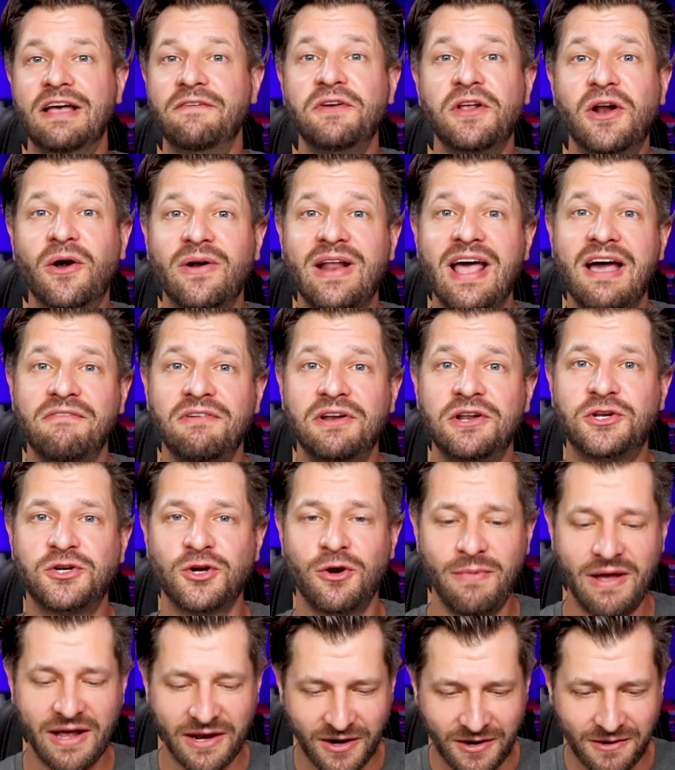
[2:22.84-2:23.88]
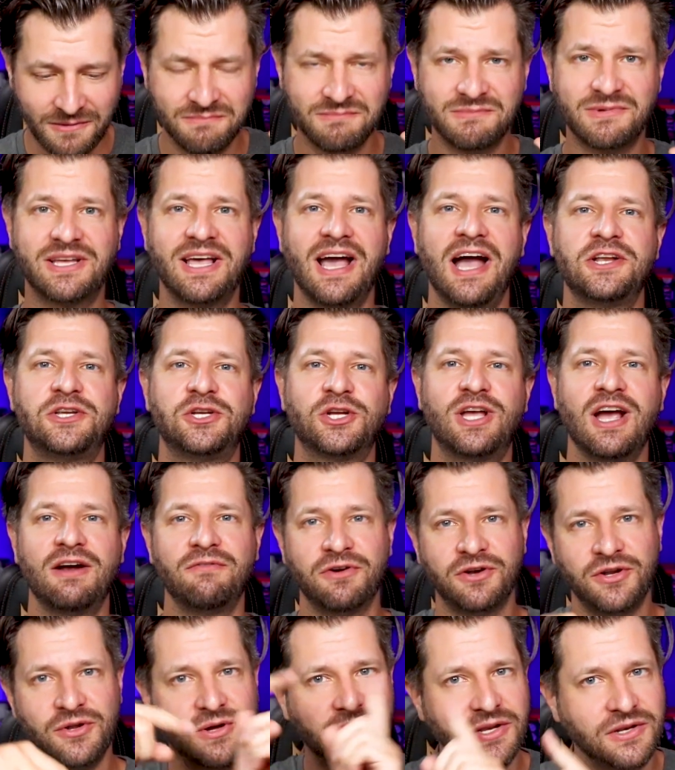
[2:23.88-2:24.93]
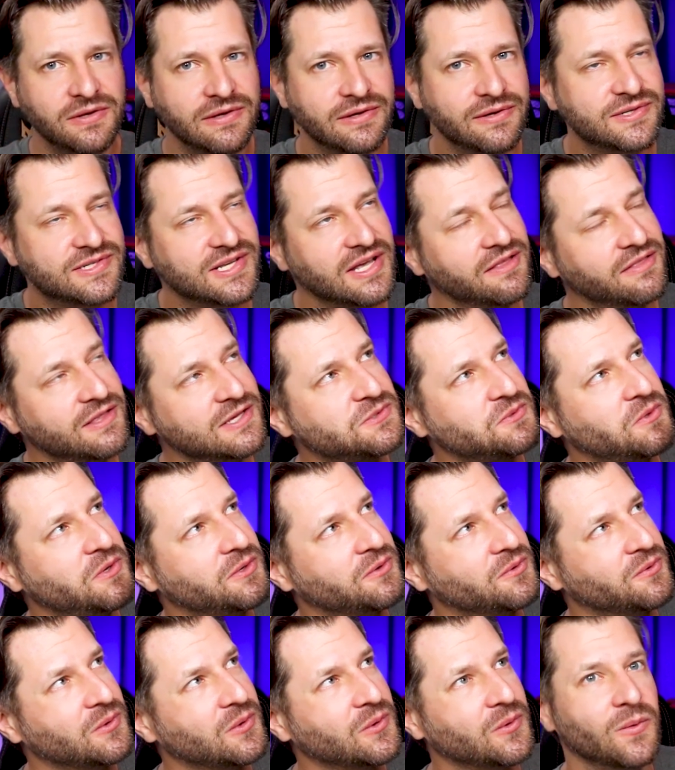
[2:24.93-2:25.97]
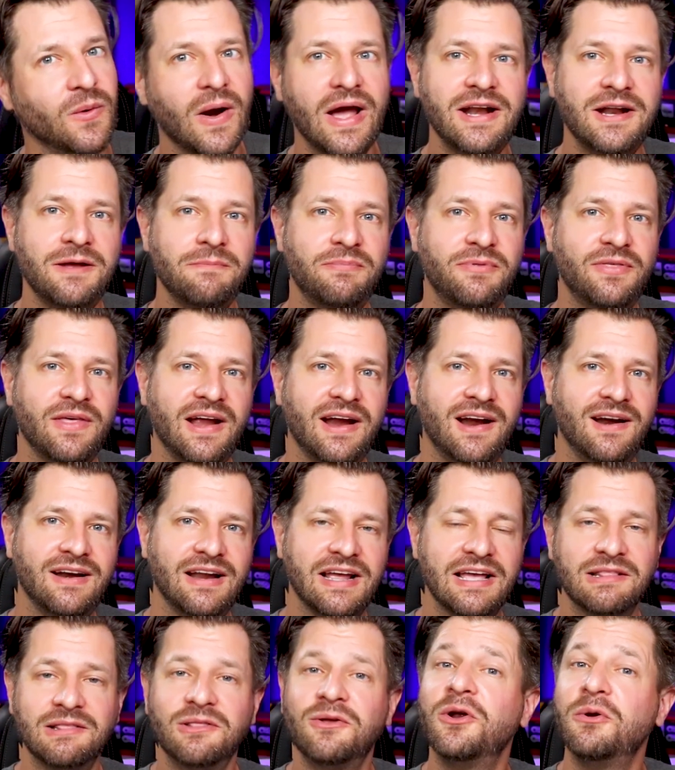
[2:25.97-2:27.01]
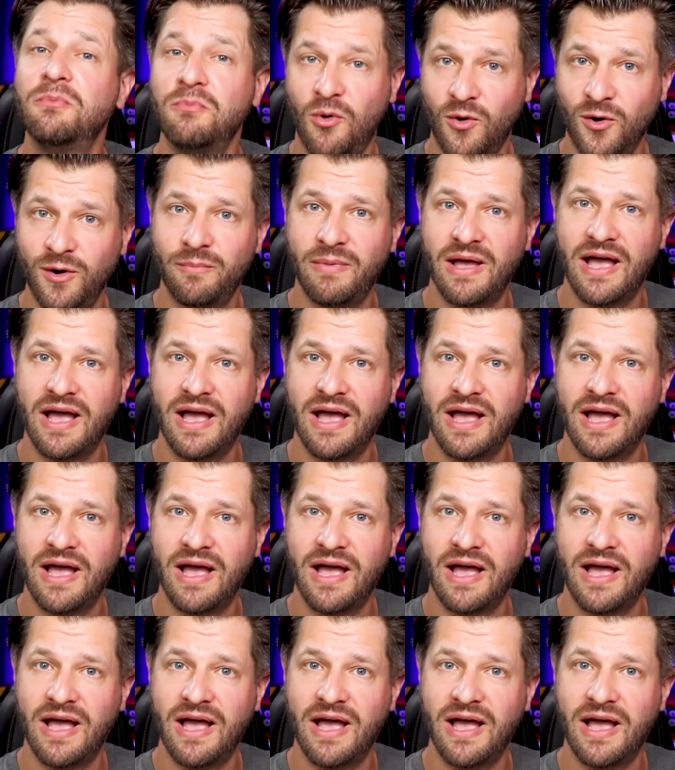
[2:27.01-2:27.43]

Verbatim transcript: If you don't have an intro maker, got you covered. You can use this one right up there and learn more